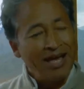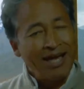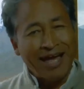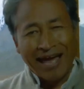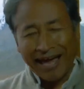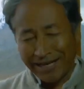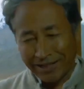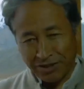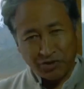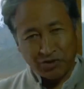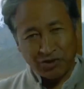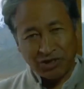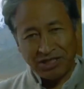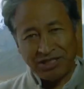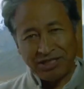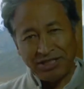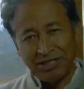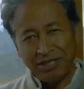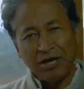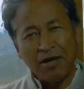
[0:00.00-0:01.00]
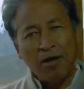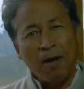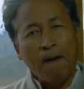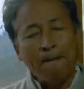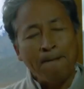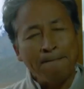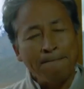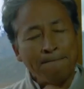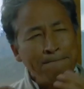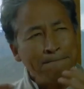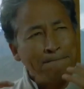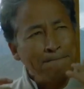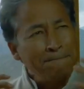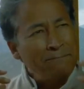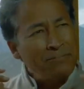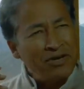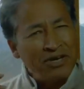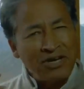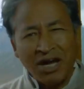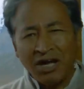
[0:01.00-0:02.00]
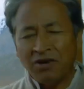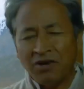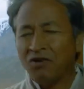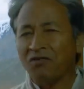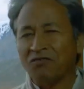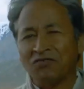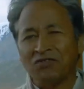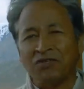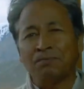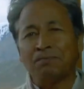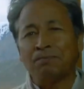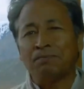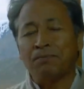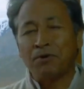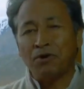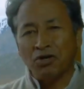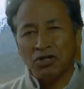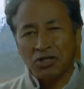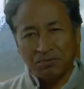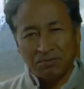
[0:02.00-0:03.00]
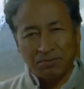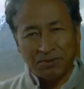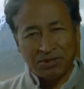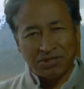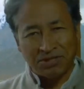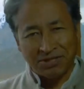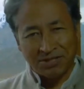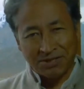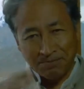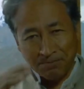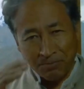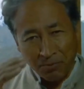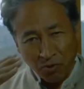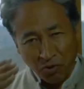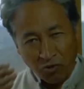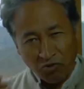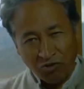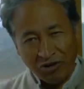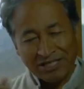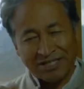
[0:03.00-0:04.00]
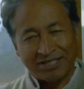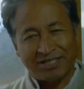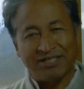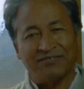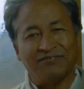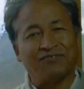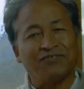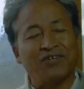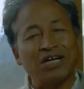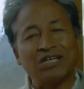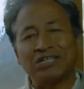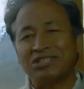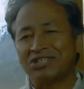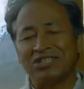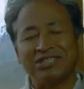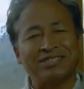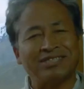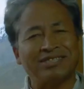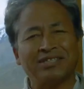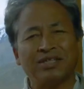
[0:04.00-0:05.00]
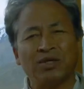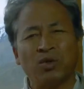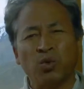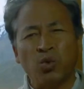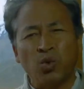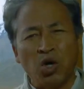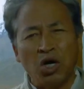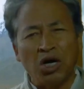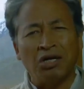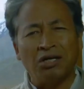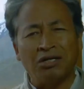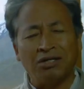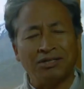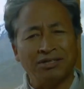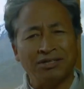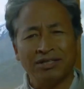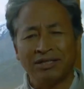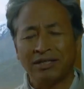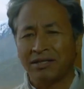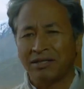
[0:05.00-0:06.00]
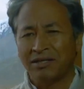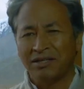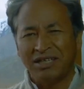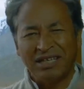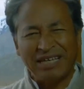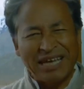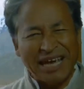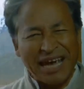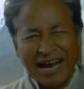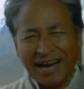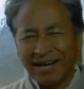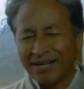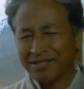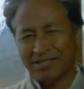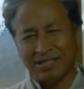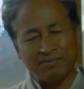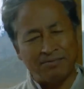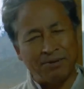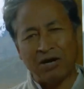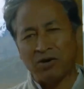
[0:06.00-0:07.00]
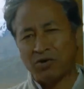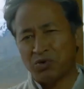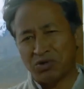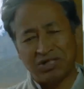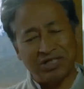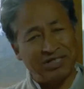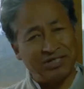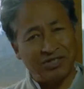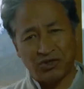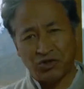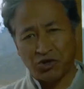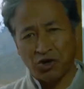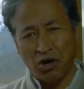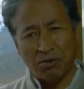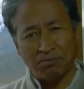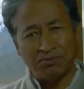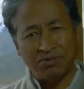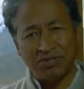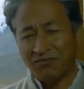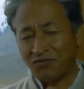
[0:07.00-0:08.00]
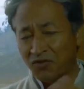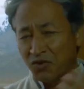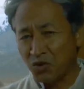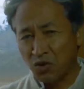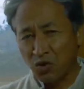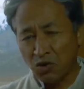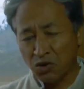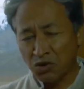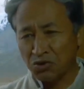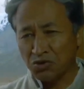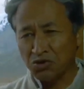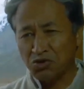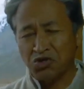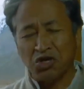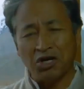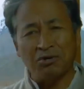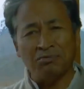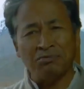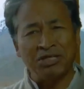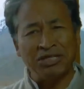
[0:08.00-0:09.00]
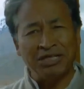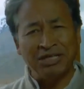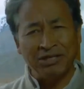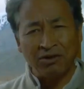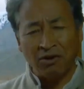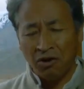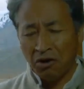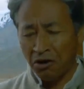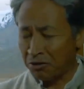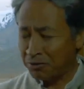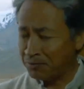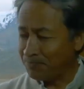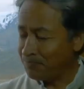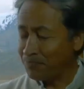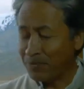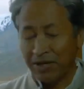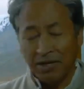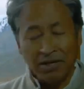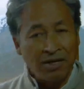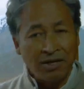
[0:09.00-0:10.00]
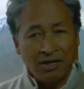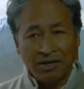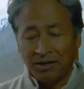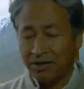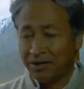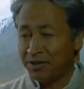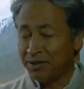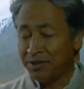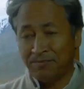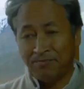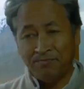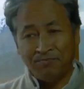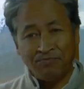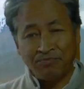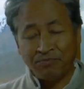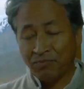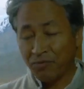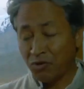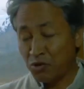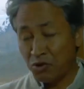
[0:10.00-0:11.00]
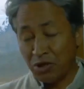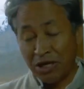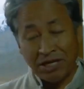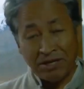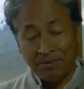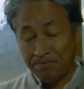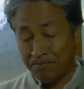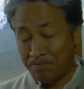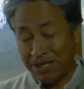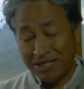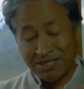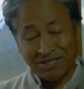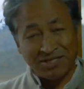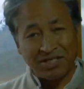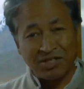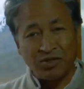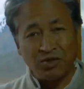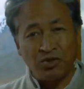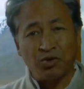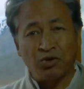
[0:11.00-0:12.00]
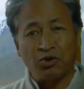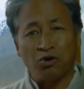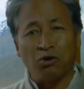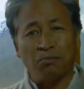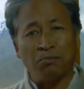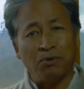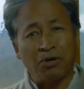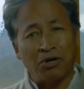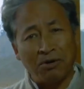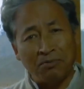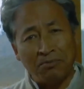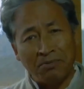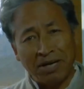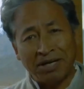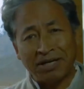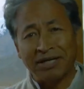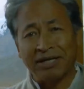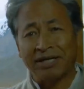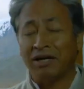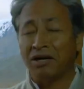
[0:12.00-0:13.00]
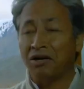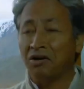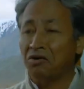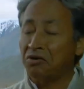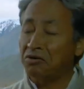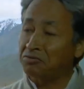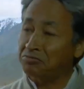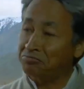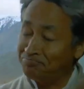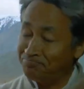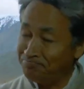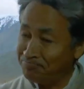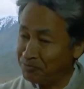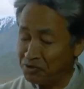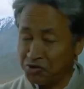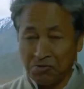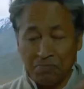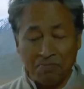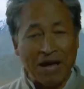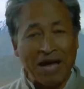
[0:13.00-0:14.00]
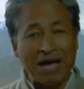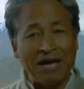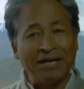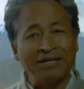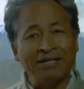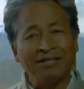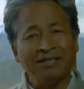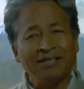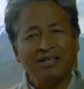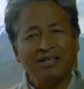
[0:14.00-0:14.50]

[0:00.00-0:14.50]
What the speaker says: Actually, none of the prosperous, progressive countries in the world cares about these jobs. If you go to Germany or any place in Europe or America or Japan,